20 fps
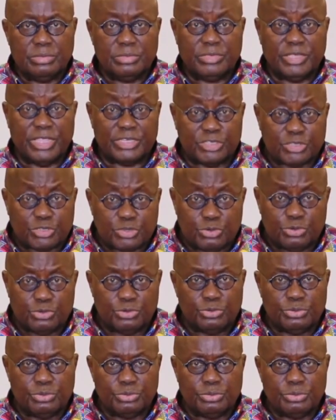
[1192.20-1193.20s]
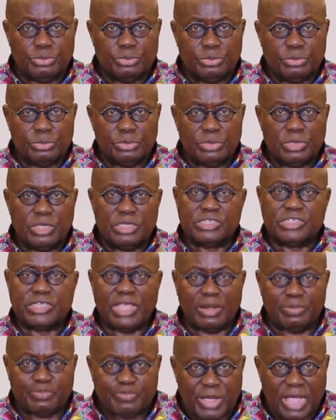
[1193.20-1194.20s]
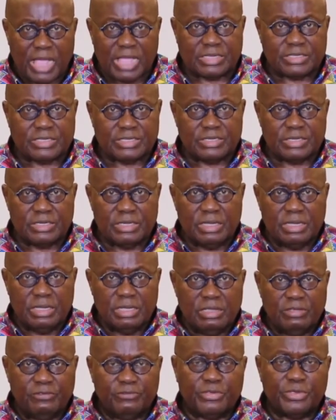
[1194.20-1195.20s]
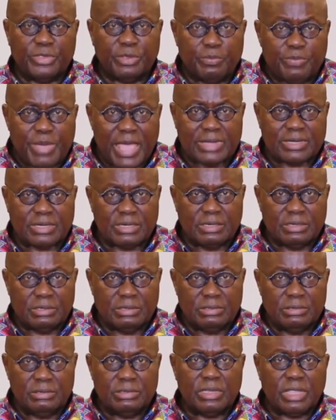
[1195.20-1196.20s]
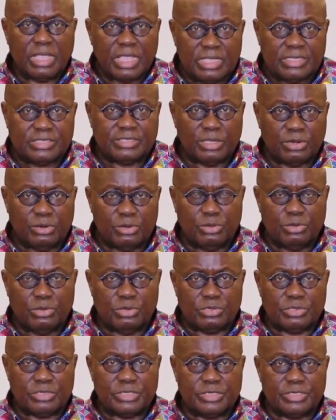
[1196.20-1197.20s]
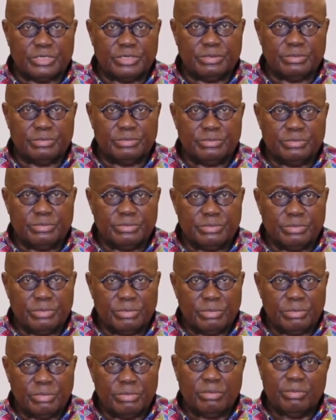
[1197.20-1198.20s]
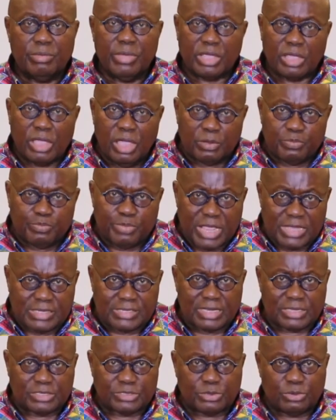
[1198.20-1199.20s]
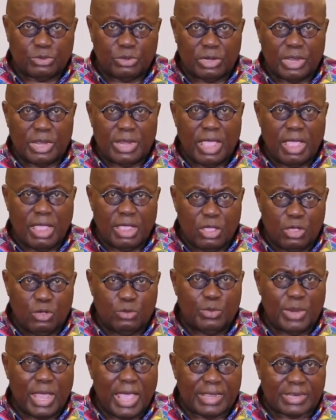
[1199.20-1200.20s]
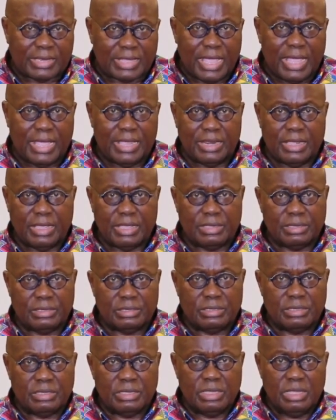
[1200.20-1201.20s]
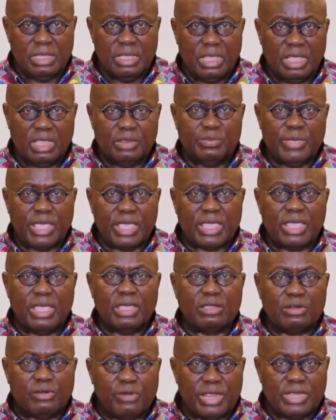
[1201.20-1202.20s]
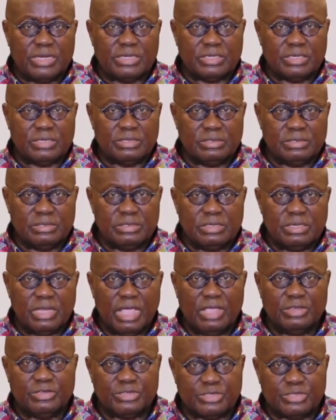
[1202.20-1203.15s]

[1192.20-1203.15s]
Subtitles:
This too shall pass, for the battle is the Lord's. May God bless us all in our homeland, Ghana, and make her great and